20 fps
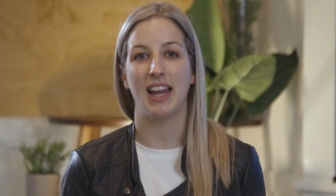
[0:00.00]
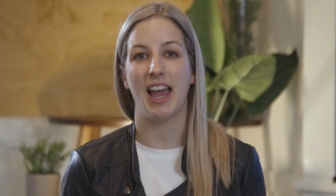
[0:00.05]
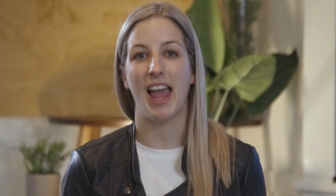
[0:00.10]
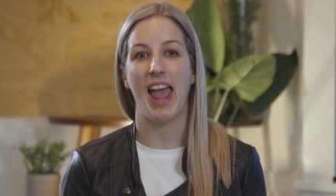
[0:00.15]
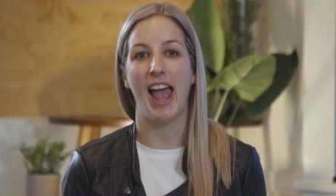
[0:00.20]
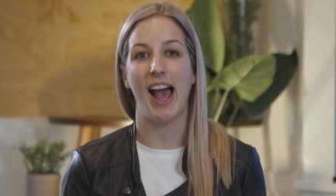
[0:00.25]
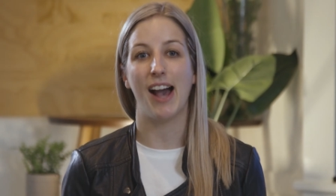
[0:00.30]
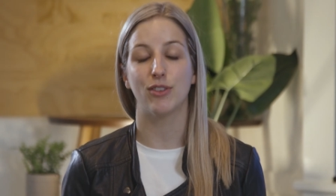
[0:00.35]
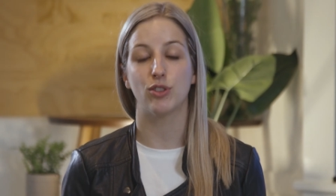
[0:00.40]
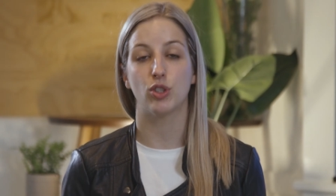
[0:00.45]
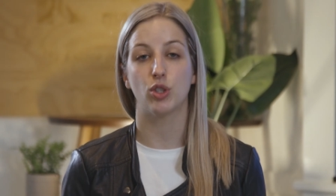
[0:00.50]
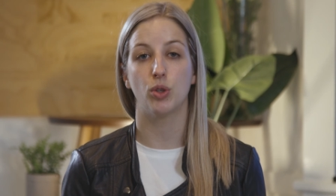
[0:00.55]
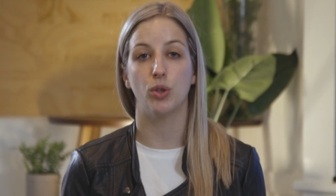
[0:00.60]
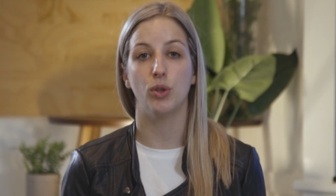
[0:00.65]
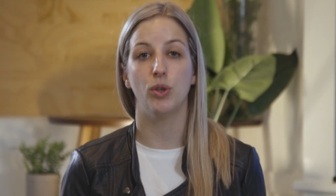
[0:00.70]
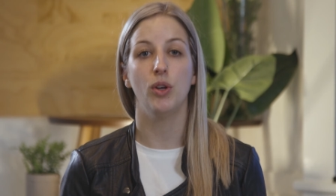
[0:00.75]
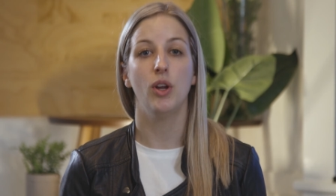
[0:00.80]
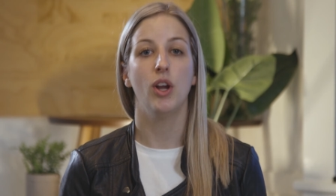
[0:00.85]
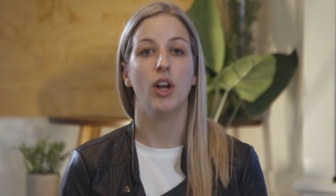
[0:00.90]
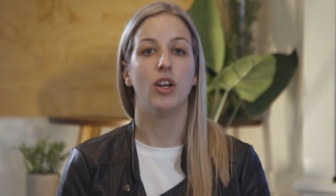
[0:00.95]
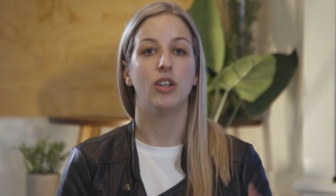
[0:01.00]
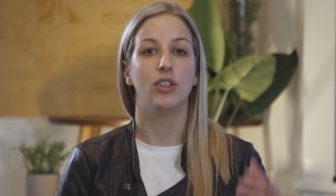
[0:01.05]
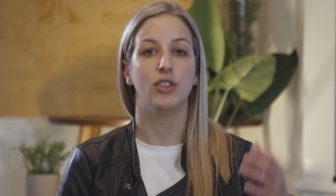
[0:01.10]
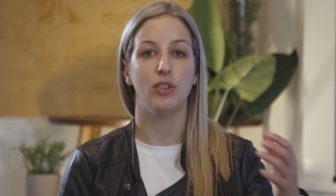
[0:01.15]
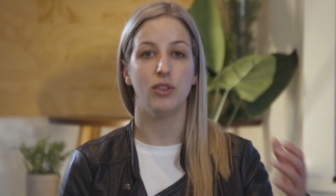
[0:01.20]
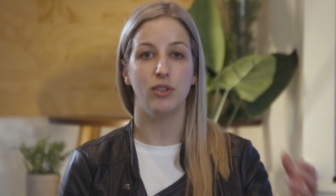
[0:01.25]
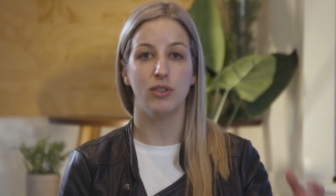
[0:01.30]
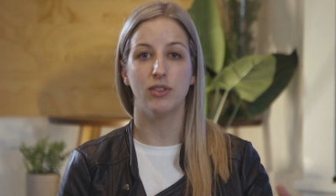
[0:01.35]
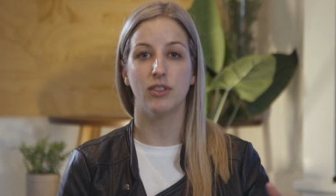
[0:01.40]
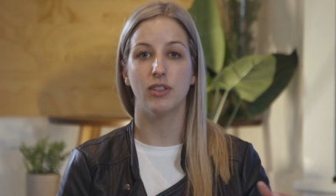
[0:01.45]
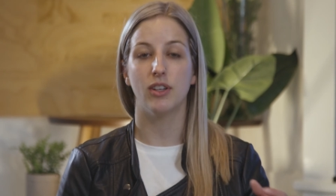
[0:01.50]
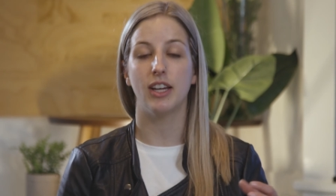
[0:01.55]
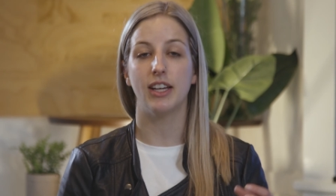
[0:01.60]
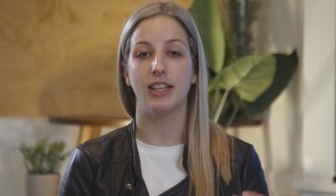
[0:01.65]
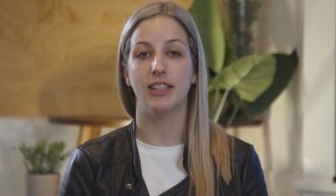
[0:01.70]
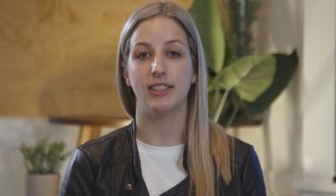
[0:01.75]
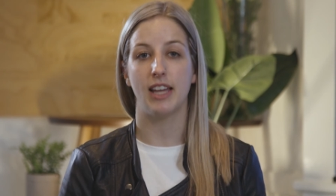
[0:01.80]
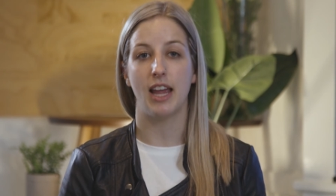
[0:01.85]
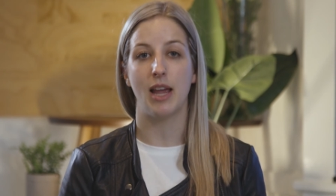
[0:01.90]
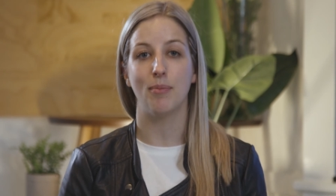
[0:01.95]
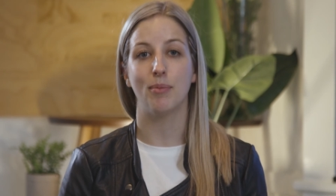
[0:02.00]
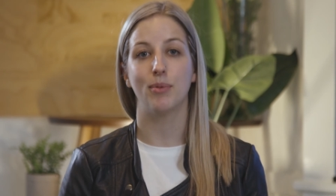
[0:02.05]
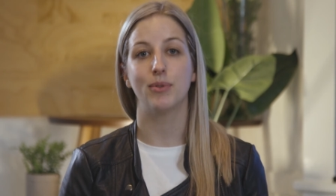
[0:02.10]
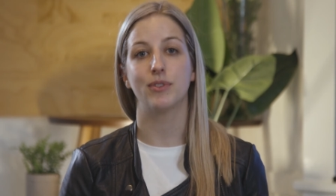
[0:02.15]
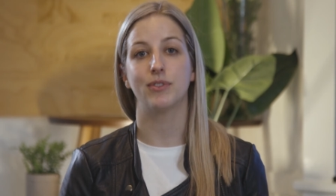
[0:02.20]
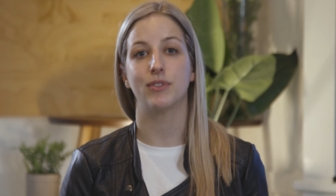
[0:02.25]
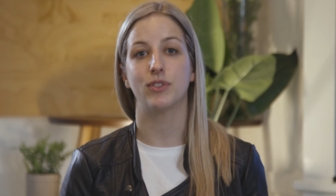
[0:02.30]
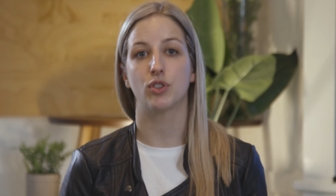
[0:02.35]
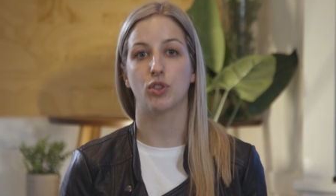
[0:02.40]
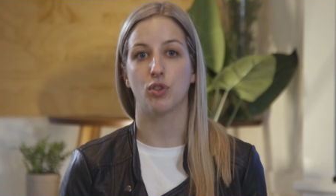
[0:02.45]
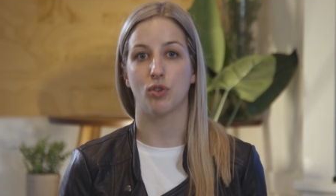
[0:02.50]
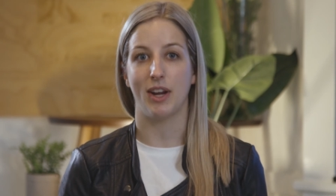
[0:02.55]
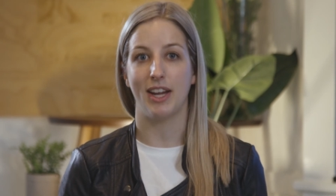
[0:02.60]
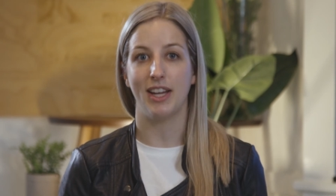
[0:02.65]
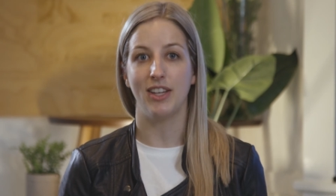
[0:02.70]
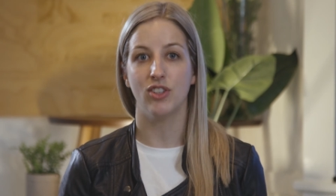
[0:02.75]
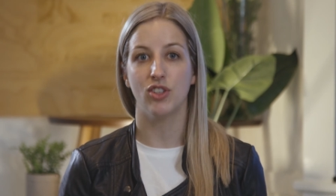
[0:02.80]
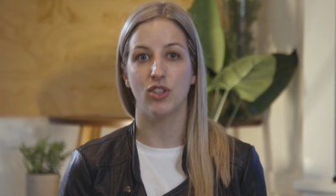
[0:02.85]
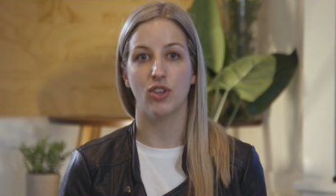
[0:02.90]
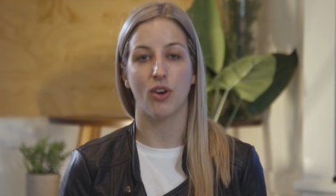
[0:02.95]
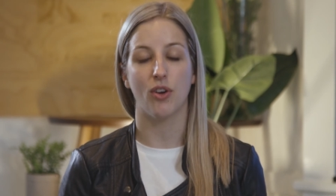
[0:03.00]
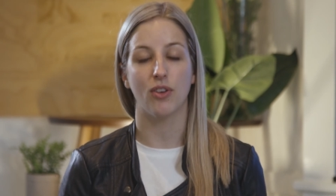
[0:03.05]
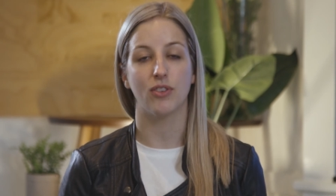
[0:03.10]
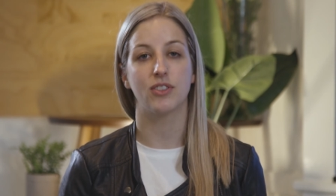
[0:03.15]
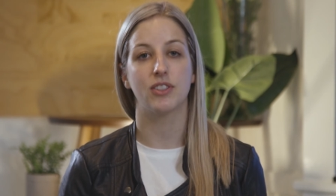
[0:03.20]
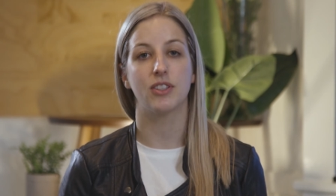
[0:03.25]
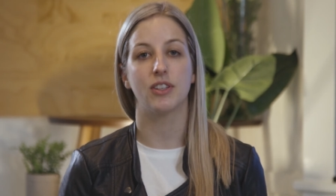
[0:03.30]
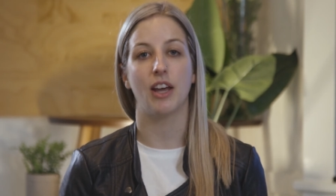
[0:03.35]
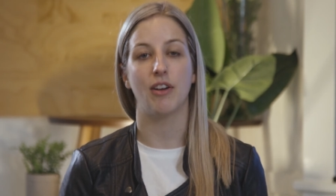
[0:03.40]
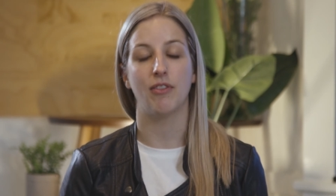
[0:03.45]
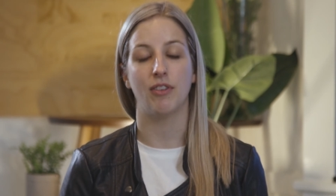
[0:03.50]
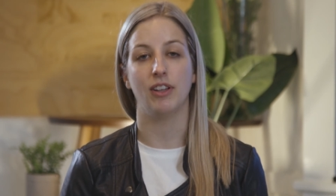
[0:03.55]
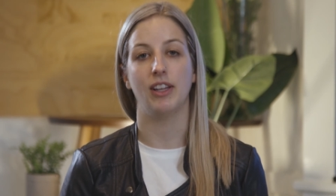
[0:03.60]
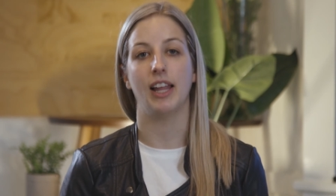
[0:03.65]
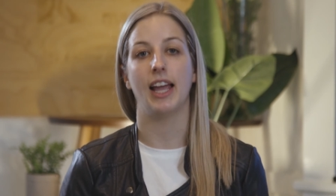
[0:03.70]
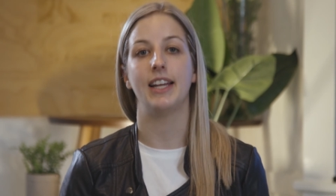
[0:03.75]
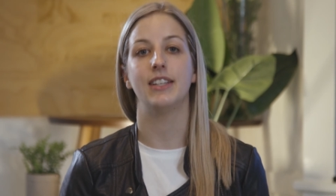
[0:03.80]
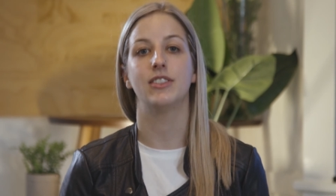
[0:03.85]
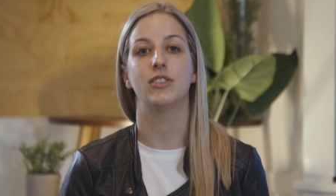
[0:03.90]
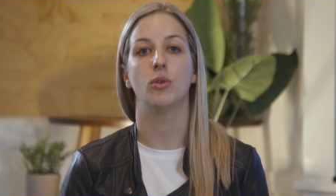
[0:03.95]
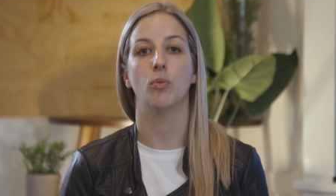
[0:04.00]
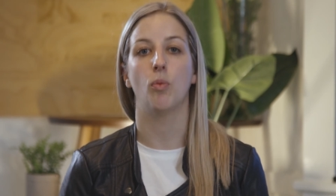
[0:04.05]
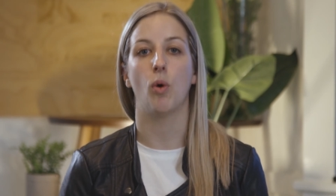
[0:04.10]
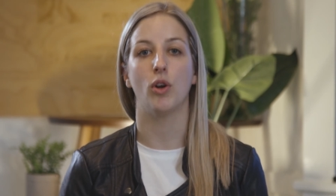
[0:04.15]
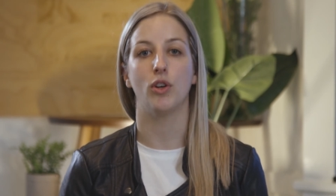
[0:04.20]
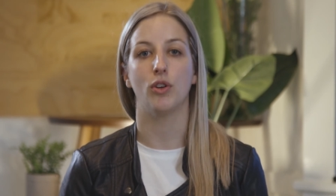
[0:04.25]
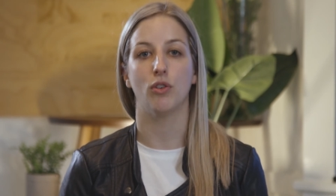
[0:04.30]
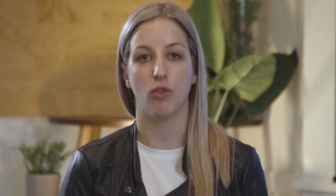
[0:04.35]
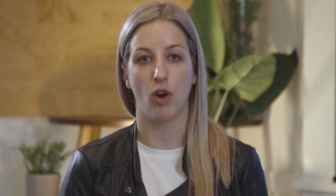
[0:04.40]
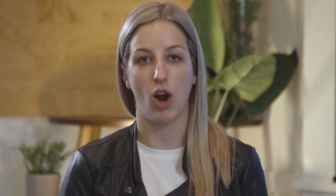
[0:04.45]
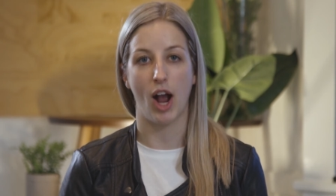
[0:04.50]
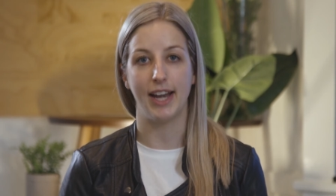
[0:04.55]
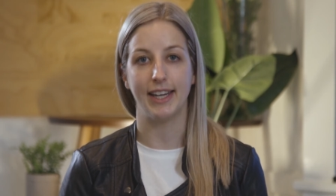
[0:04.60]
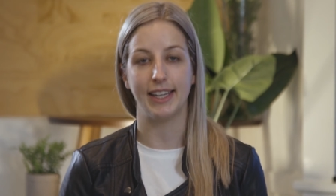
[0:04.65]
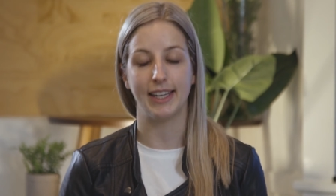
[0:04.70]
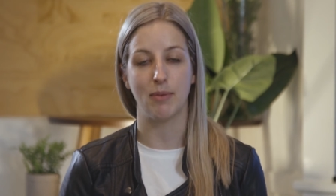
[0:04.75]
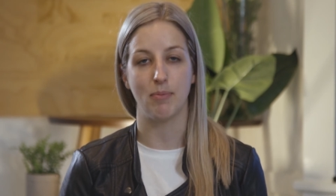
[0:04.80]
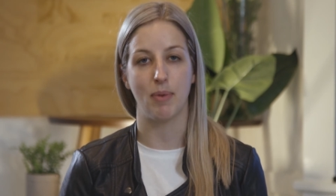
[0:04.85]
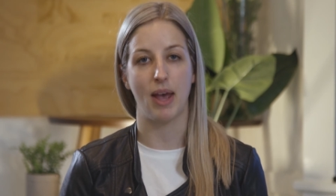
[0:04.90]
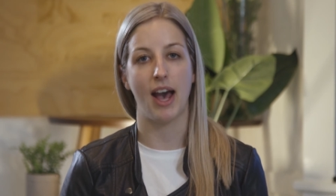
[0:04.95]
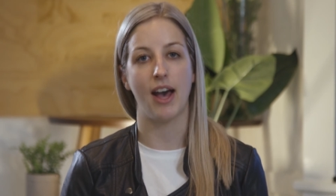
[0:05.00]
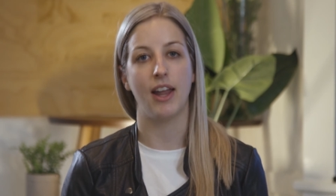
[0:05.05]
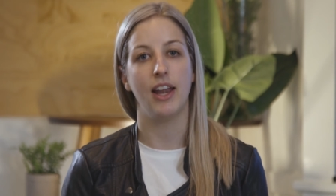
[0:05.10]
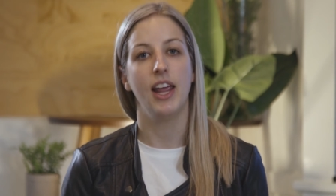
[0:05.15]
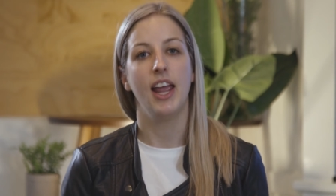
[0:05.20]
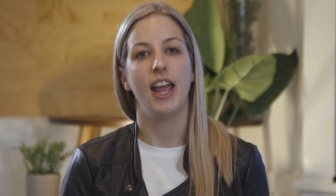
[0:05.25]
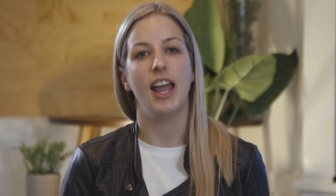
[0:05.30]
a how-to, use examples of screenshots that relate to what you're writing about.